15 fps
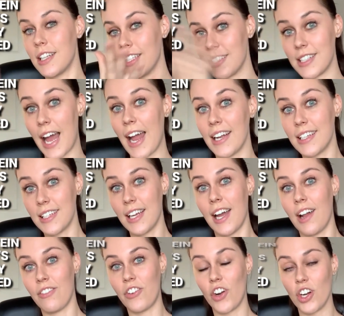side
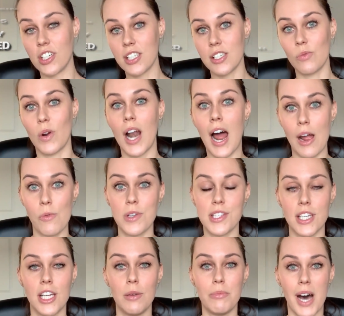at first. When I was
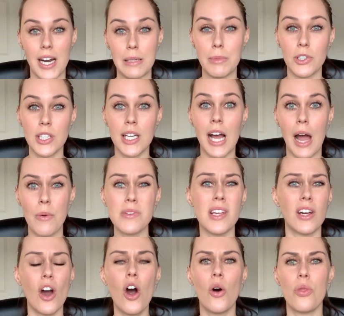in bodybuilding, I was
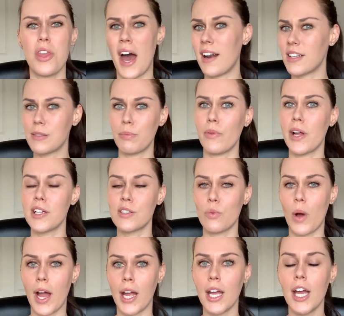like, oh, that explains
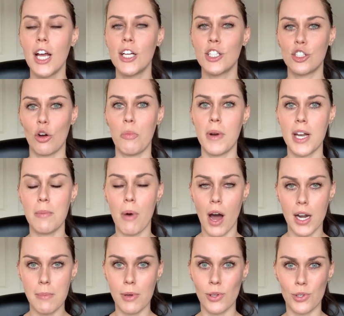why so many
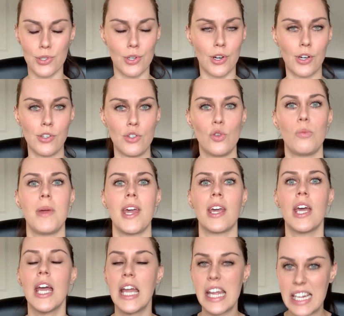bodybuilders are
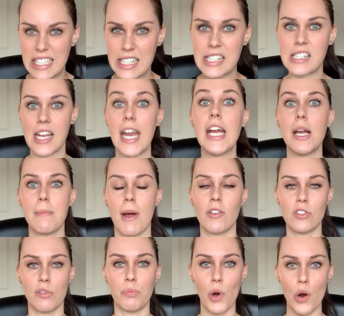consuming insane
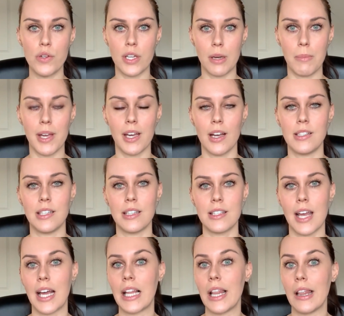amounts of protein, because it's
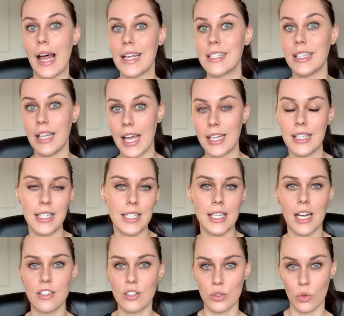like less likely to
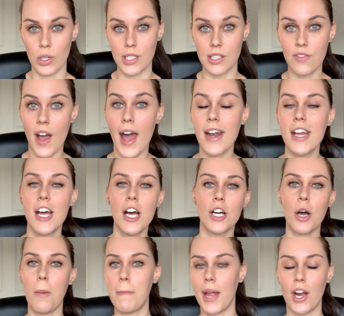get stored as fat
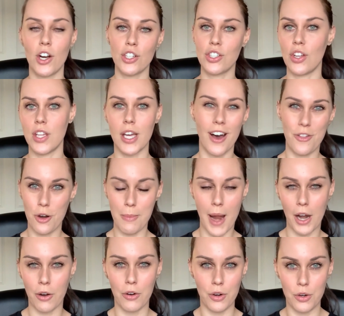compared to the other
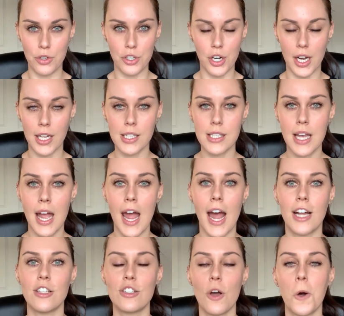macronutrients.
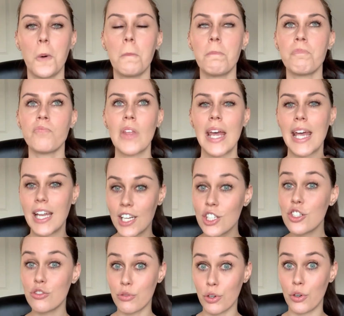And so it
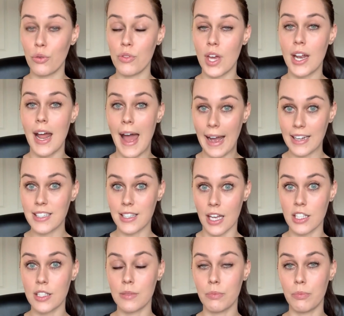is true that
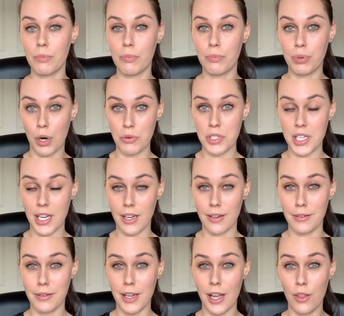excess
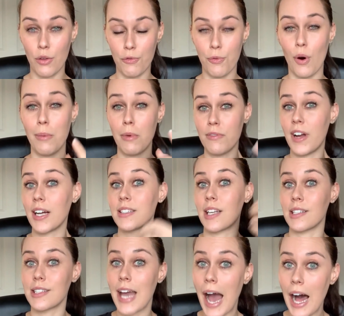protein in the form of
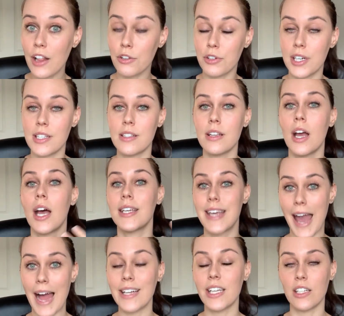excess calories
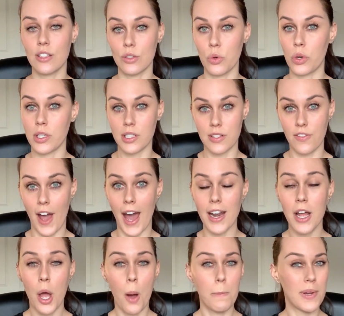can get stored as
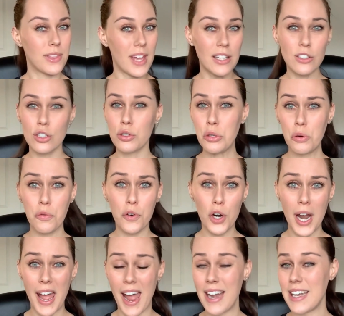fat, but that's true
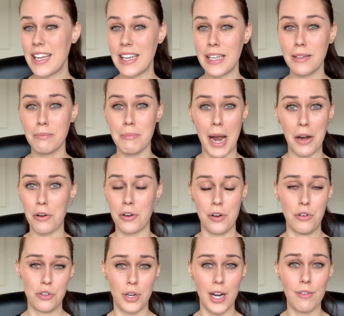for any
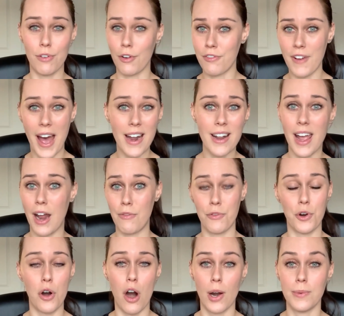macronutrient, for fat and
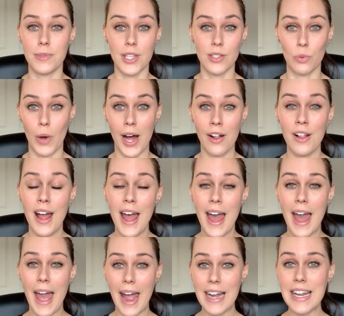for carbs as well.
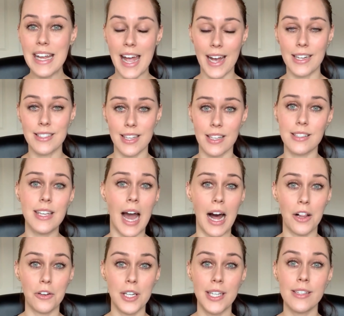Any excess
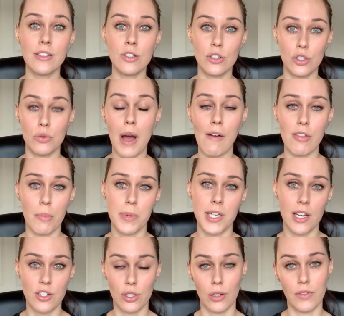calories do have the
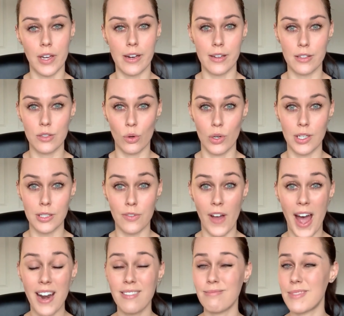potential of getting stored as
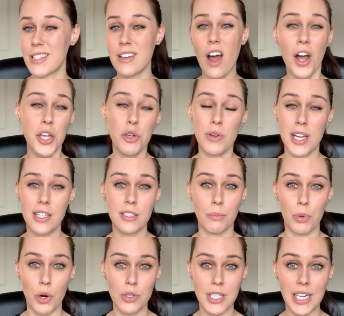fat. It's not unique to
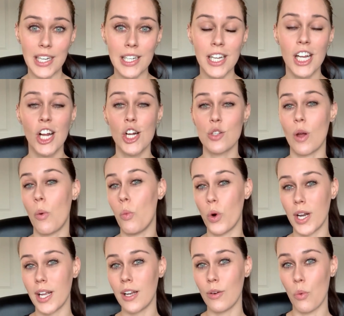protein, so I
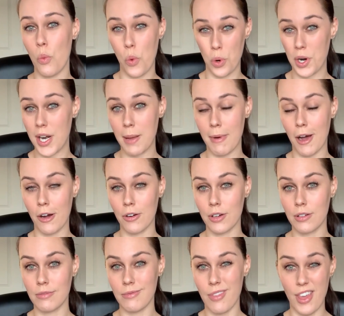wouldn't worry
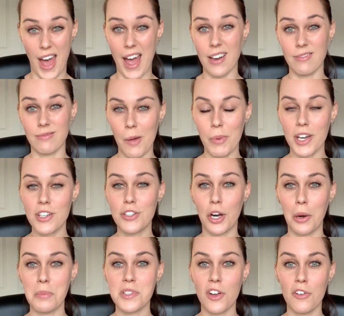about that. But in
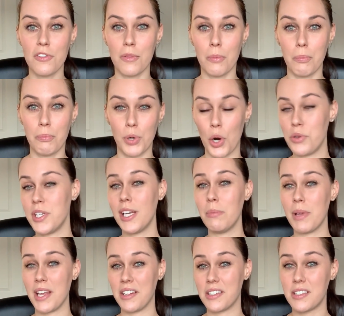terms of protein
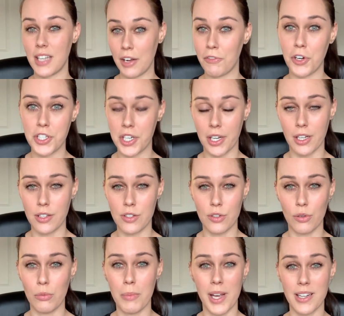being safer to
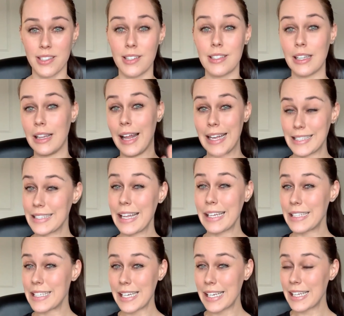consume because it's less
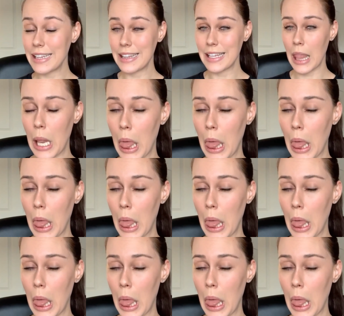likely